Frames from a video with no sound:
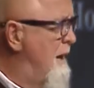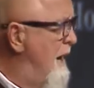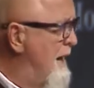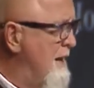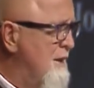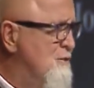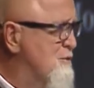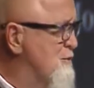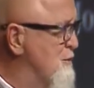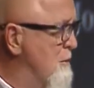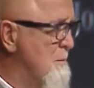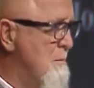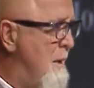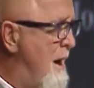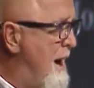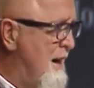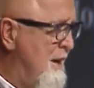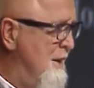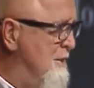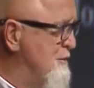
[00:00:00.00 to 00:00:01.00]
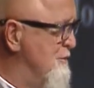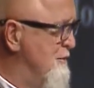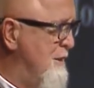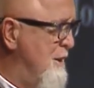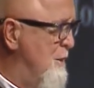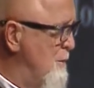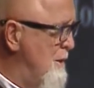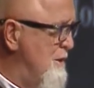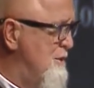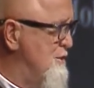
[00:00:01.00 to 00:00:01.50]
I surmise
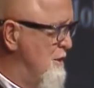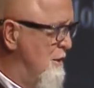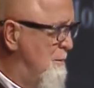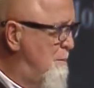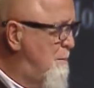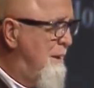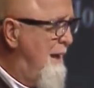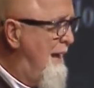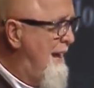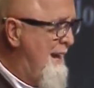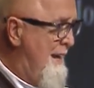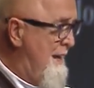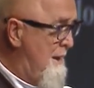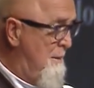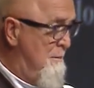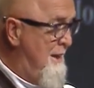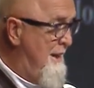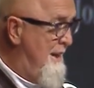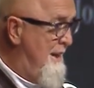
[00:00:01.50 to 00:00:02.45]
the original planning